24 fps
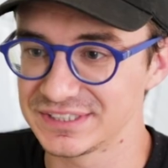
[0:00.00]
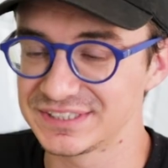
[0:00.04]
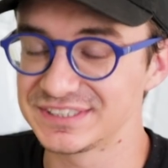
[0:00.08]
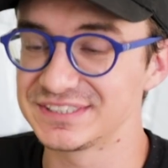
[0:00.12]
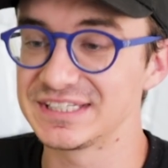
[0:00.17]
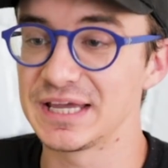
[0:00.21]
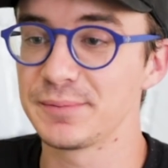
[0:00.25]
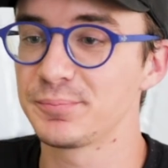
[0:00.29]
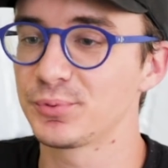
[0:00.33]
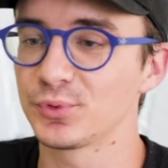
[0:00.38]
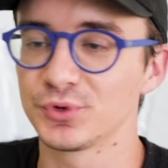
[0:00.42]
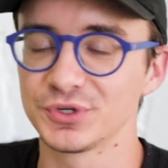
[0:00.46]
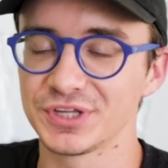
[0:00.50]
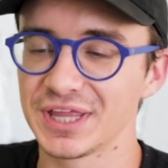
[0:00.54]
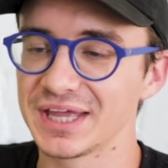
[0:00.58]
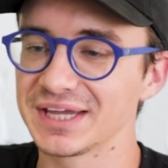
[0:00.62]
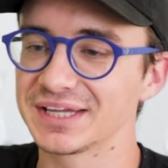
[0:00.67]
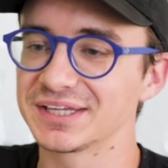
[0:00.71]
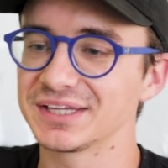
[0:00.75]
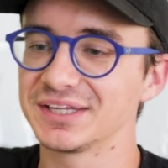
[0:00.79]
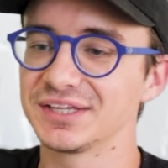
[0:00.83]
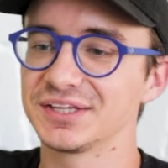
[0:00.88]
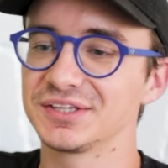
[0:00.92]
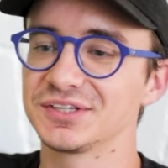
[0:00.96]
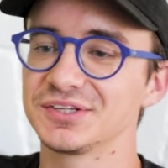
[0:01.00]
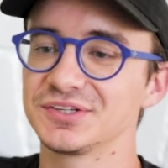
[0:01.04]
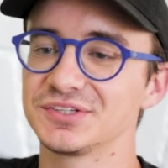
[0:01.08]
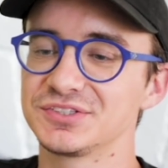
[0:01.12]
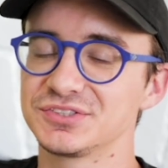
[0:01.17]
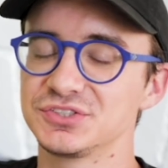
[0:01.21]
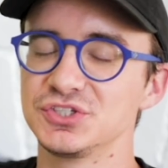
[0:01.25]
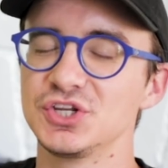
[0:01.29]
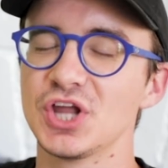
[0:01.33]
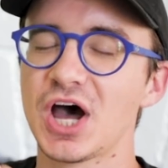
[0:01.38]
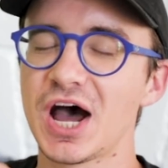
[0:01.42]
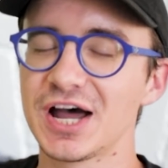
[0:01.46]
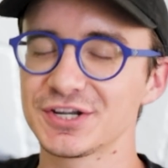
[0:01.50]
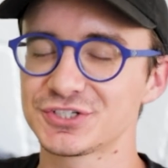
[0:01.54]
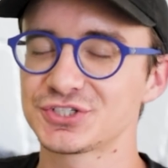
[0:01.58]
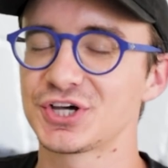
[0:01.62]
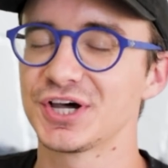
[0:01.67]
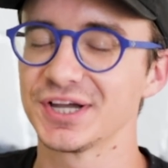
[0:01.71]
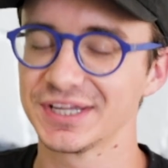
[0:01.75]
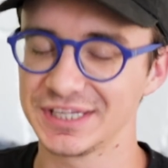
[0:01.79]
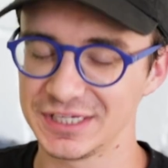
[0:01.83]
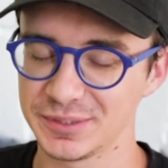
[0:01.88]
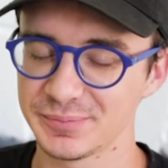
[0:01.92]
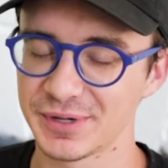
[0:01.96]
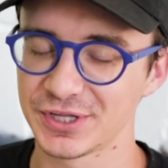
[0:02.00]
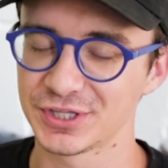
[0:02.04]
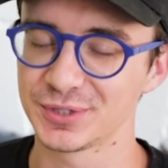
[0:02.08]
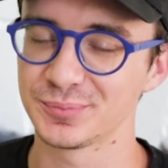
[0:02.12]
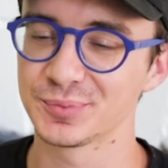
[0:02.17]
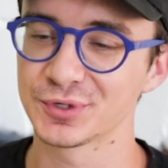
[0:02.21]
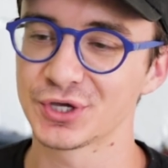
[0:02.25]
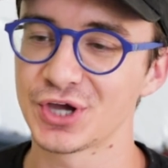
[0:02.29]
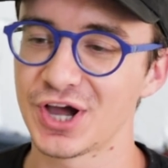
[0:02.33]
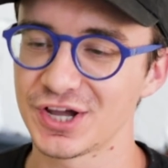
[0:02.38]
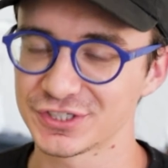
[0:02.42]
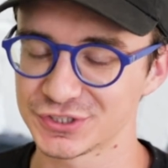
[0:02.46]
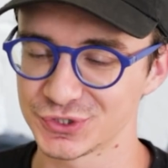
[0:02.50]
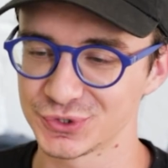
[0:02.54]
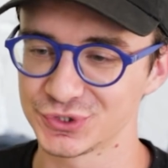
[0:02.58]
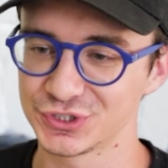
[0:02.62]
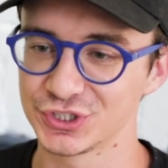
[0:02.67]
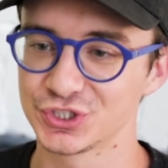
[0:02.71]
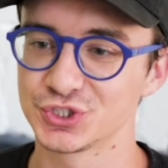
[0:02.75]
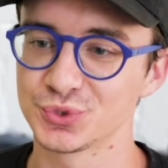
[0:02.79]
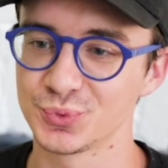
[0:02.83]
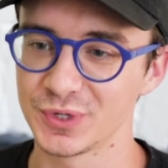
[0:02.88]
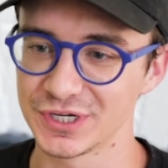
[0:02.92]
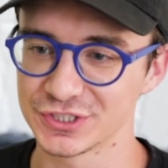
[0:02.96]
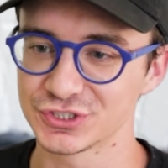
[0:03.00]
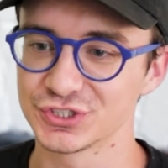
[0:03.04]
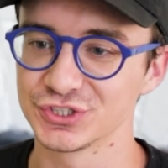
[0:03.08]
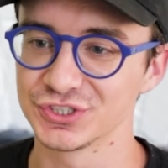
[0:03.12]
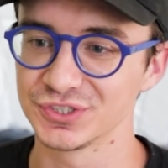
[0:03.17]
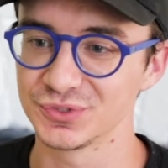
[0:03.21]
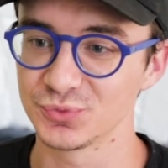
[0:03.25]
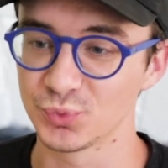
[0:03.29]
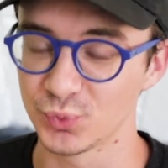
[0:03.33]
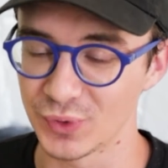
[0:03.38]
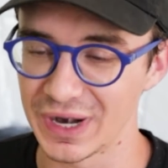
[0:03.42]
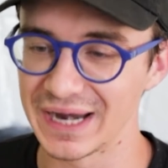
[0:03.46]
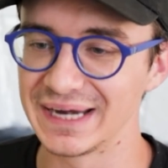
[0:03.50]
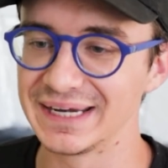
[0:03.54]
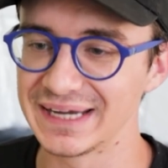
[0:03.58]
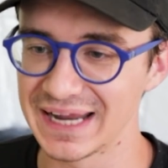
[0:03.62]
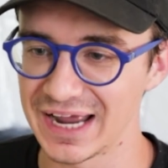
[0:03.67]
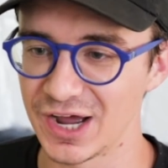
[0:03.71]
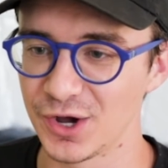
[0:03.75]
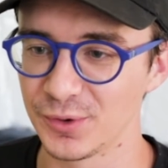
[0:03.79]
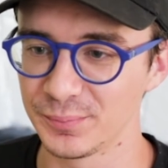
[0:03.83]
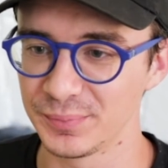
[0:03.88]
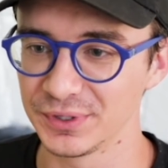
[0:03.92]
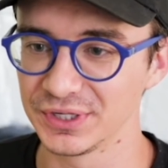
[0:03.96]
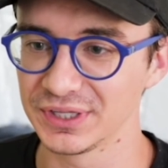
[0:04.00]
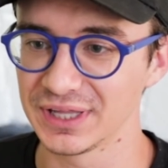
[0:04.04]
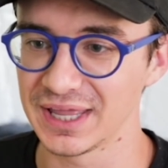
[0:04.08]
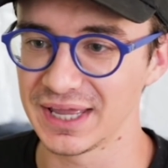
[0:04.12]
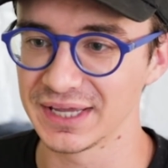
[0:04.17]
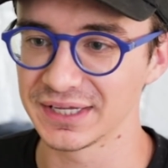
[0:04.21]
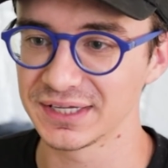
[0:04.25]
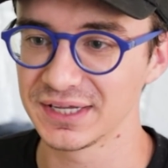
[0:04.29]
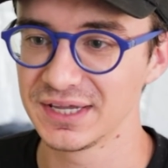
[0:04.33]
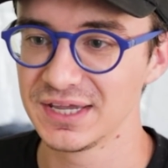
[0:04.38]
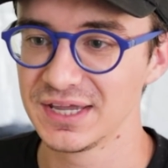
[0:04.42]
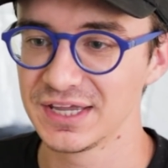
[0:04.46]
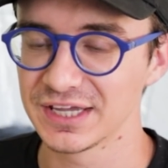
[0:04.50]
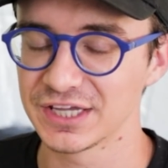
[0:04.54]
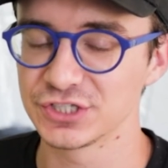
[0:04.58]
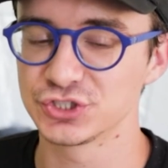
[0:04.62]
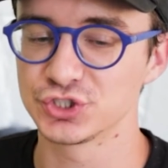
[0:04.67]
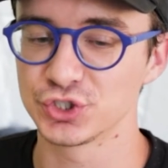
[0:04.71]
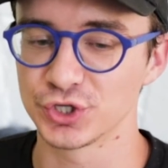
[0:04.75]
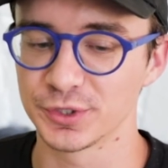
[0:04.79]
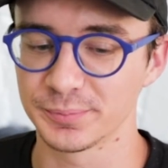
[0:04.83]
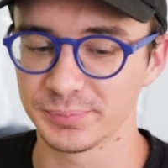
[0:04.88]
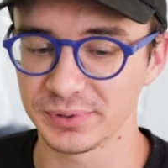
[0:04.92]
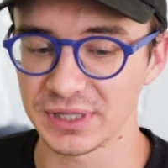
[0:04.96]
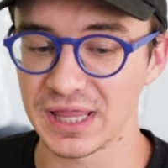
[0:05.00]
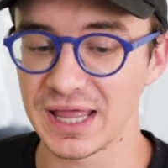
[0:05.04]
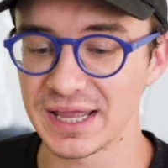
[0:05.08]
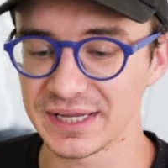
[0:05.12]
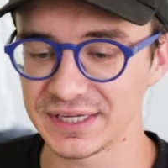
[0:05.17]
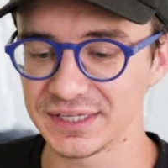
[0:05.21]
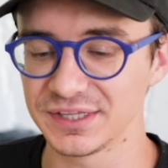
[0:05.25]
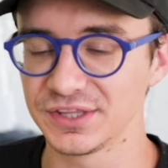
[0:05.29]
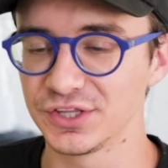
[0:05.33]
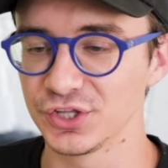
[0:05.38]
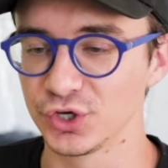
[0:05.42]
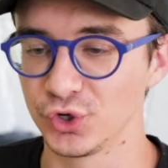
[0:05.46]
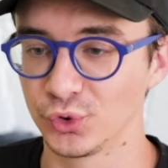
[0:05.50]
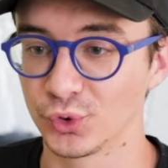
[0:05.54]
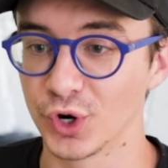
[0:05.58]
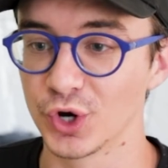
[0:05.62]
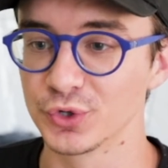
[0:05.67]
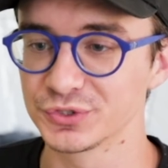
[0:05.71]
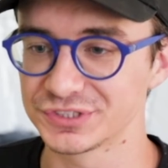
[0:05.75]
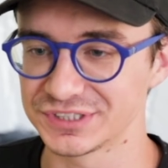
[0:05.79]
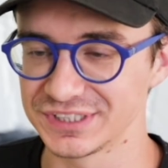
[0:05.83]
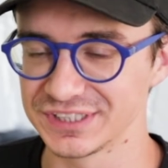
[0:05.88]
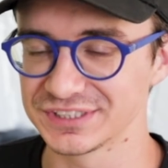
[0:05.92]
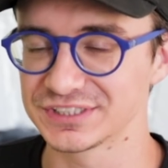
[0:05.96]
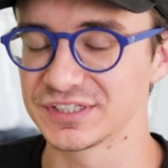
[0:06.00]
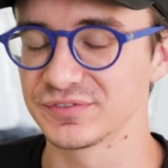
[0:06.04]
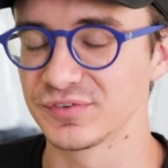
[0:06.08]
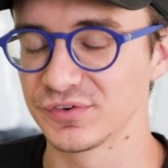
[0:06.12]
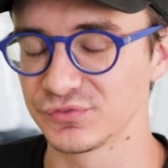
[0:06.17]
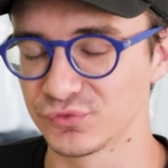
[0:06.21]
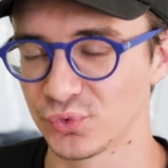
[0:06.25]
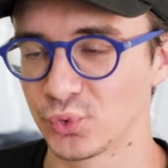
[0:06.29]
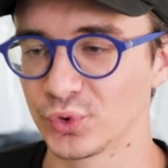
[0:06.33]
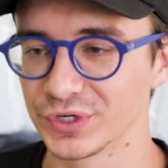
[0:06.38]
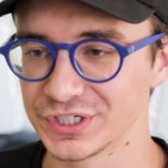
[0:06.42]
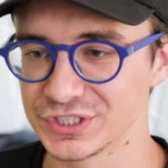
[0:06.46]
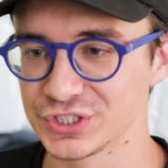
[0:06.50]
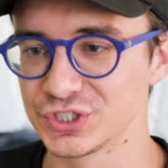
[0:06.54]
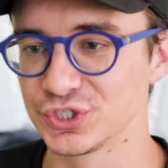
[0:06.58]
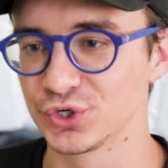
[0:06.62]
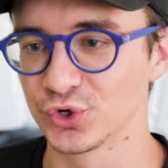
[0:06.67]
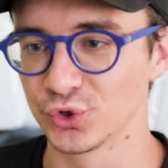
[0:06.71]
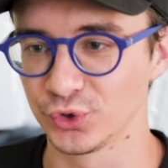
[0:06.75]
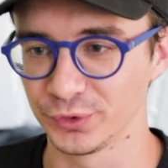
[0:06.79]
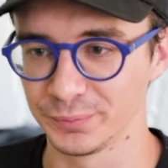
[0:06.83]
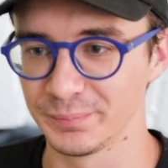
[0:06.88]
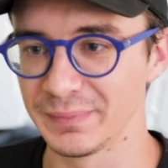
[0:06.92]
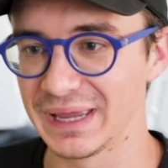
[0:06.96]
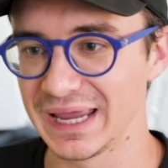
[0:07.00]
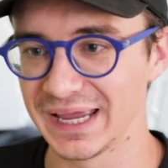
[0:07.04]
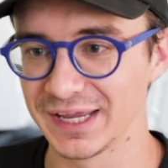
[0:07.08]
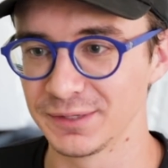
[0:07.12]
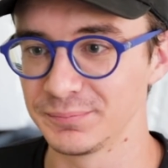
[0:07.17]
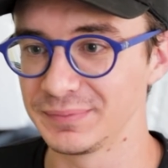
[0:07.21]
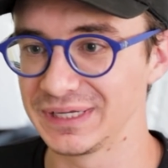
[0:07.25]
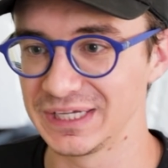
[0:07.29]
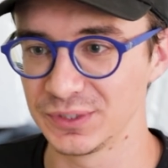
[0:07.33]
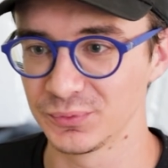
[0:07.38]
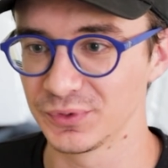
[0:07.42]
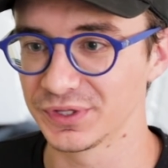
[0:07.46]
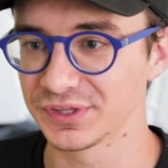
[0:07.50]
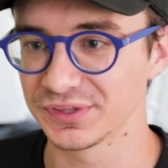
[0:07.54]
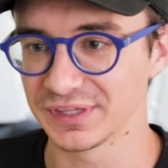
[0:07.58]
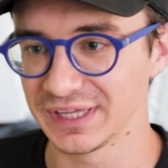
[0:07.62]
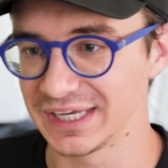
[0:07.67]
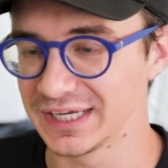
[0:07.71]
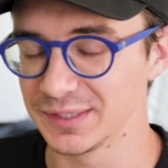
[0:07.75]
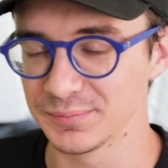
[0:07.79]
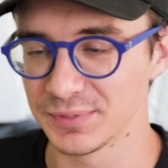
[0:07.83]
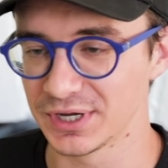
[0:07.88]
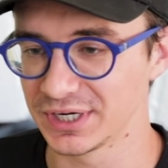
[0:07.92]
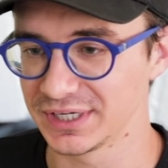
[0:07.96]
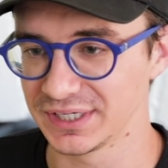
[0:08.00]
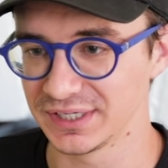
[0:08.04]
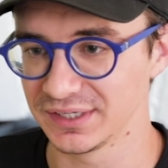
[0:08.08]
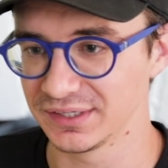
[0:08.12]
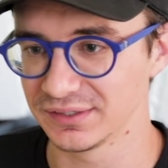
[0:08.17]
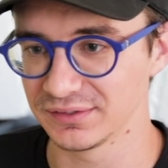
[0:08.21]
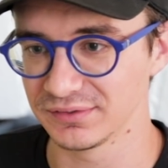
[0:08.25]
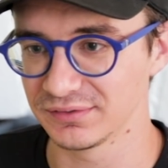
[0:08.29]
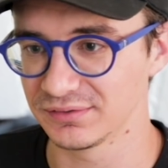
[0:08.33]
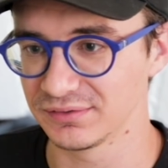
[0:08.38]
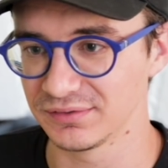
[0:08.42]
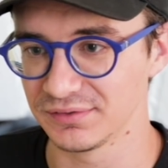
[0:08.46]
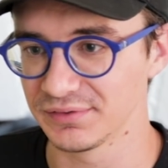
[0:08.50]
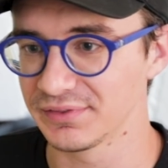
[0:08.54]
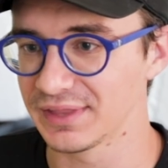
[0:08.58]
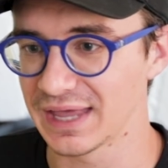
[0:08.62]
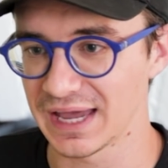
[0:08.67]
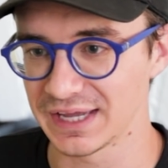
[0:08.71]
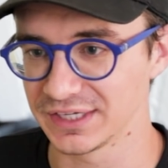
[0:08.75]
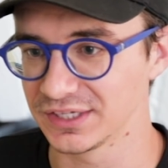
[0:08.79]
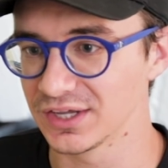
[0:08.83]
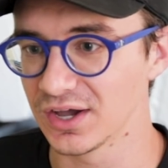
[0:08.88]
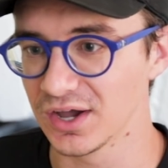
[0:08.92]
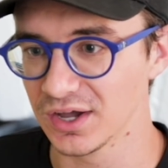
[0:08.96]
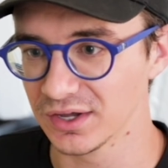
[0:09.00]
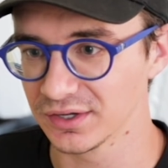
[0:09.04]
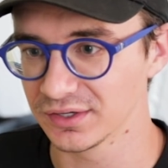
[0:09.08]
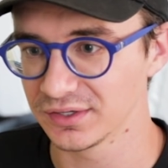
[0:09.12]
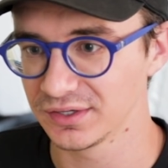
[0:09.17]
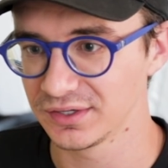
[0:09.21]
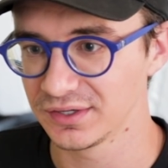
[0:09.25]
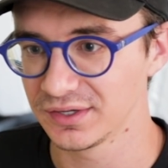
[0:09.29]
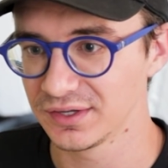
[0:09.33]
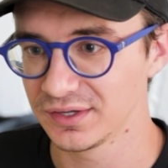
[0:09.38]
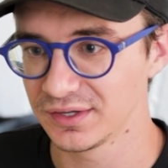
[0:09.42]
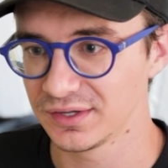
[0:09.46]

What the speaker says: Separate, like, not talking about the Picasso situation right now, but like, because you're applying the grossness of a 42-year-old man being with anybody that young.